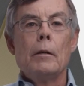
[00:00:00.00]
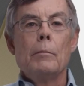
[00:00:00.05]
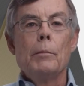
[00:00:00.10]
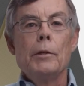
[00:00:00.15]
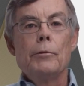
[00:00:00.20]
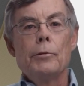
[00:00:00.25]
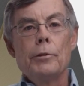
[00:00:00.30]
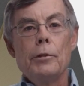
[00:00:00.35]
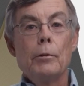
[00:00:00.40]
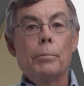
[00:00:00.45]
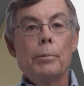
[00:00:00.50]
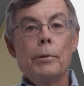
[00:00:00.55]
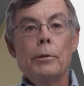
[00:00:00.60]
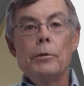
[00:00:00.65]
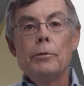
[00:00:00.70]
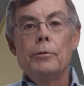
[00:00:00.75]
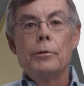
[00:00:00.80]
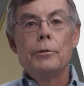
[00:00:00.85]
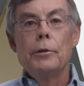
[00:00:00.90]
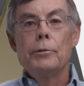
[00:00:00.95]
but it still
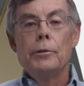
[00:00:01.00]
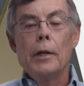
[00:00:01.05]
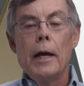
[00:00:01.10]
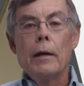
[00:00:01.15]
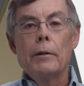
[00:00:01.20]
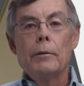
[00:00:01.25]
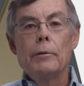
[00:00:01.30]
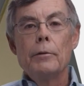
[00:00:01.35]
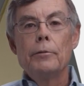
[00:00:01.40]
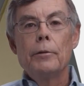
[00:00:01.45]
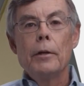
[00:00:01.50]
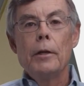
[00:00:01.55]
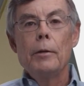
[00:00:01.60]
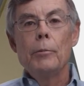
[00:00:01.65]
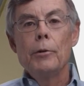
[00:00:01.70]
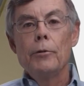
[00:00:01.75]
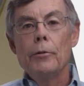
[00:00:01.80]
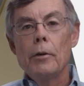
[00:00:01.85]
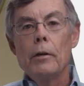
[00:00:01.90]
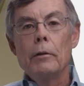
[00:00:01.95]
produces exactly the same
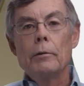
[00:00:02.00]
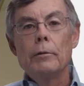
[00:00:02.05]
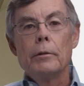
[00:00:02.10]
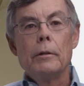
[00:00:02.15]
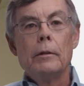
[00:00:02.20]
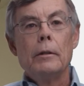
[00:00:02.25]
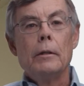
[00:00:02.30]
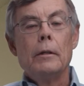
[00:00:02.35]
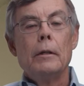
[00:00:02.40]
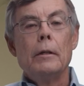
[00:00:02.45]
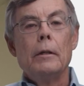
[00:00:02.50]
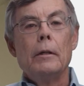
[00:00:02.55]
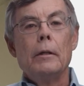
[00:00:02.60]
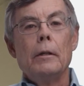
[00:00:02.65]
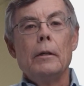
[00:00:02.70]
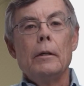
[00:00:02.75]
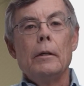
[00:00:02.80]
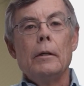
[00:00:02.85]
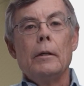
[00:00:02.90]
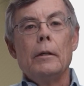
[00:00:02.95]
result.
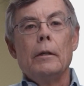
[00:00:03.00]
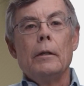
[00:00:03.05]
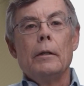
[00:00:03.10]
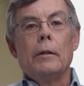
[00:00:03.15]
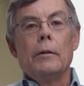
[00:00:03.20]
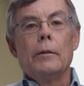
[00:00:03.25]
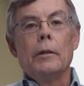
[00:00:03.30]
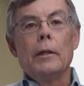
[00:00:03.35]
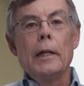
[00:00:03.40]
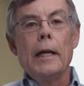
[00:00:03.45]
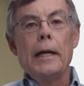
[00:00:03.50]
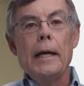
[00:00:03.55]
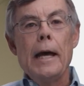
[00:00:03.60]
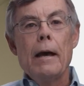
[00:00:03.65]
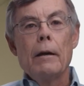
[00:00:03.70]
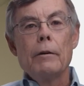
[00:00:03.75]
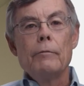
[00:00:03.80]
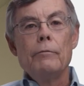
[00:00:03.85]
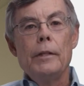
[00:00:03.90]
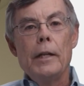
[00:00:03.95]
The
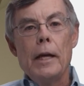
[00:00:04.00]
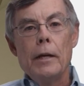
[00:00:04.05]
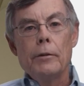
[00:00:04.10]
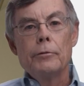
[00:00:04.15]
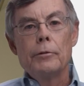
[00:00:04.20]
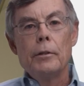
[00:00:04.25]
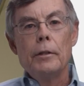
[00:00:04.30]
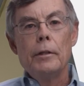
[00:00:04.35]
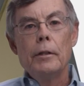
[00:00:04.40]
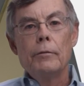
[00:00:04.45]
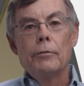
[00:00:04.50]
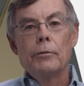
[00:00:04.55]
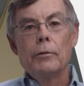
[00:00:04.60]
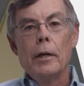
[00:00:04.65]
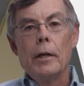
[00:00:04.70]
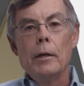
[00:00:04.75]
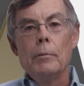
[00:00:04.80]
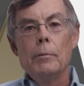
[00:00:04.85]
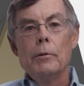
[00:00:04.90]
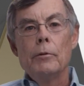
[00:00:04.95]
layout of nested if
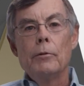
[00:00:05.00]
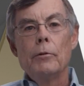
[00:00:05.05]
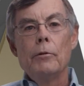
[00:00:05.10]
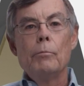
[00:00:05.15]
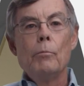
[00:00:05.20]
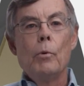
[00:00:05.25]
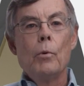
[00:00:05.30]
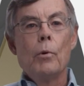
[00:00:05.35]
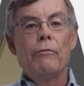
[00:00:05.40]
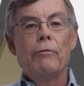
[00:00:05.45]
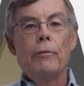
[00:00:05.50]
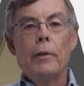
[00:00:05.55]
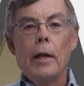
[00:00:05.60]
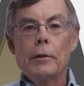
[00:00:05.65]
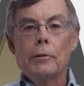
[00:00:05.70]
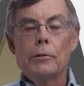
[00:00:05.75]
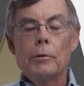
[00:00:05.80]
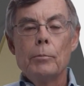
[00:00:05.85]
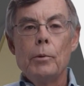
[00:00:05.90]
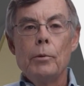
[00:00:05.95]
statements is more
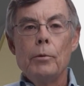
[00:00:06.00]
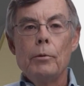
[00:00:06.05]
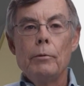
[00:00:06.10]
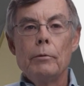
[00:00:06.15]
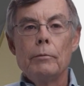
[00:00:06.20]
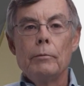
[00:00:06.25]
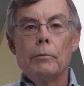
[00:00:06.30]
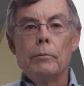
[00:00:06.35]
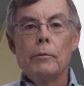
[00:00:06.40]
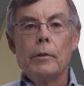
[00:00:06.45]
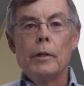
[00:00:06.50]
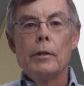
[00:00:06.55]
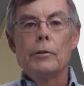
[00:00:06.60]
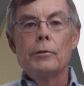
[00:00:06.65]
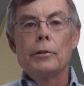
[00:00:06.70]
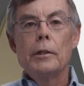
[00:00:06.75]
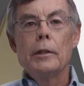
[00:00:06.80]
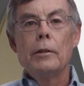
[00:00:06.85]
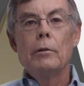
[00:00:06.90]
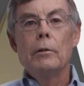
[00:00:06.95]
flexible than a
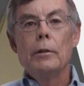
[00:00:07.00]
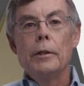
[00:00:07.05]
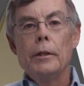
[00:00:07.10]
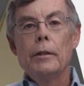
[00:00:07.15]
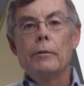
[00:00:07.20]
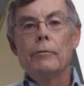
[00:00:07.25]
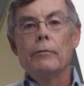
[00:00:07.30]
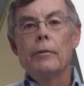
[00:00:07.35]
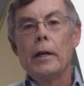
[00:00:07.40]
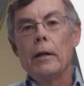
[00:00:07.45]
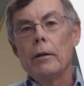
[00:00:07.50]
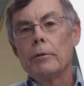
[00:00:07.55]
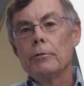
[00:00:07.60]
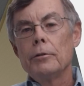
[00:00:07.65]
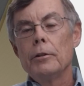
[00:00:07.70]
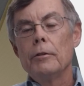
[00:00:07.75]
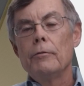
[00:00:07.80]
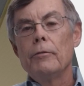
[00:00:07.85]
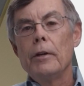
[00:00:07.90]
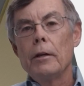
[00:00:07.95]
single if,
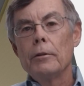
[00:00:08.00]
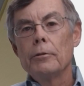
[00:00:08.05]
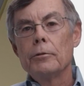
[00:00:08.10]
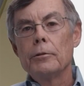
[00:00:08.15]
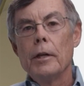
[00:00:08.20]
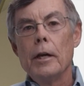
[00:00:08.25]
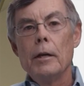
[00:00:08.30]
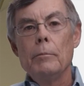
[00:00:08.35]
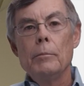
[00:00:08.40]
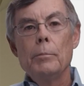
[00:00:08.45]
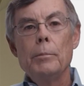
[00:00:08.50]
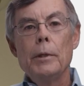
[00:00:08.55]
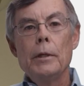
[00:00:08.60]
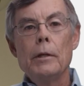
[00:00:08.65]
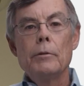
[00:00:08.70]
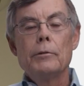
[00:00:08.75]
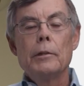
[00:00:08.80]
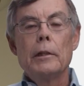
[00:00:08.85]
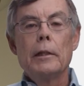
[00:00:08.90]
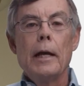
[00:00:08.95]
else statement
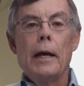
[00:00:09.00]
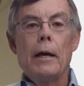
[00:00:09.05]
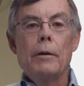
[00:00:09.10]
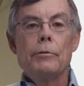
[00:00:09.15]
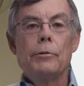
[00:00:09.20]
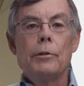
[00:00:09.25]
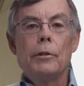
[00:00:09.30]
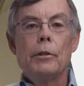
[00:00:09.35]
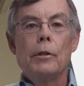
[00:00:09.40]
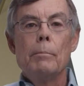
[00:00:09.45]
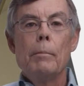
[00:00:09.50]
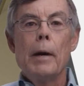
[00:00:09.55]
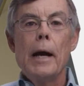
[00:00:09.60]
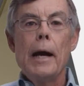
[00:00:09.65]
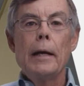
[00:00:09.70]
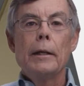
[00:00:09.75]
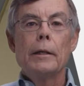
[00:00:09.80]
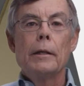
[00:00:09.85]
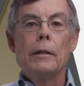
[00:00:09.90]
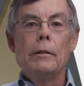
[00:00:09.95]
because it allows you to
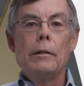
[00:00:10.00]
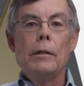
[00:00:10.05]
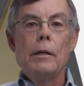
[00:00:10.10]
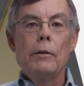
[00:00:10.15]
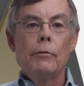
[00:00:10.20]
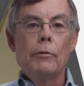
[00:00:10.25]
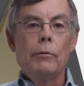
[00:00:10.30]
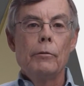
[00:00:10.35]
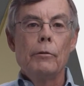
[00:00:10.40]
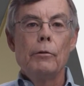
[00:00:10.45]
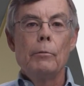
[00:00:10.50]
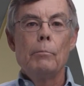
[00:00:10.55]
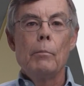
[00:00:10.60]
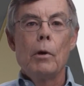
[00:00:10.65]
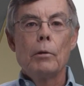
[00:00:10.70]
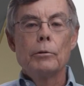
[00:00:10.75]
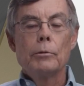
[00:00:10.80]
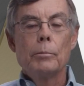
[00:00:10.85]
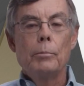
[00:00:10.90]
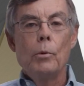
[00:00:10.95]
combine conditions in
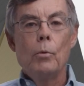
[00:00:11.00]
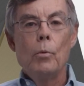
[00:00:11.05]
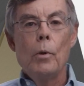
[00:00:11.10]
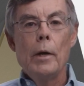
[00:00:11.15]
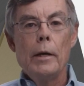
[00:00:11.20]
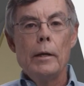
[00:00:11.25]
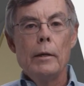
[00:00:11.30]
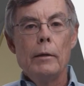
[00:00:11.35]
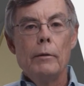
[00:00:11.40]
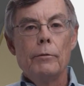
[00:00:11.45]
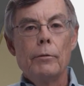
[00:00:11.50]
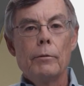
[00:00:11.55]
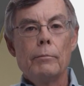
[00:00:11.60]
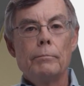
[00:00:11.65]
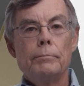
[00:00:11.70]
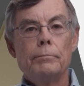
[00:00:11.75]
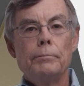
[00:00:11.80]
multiple ways.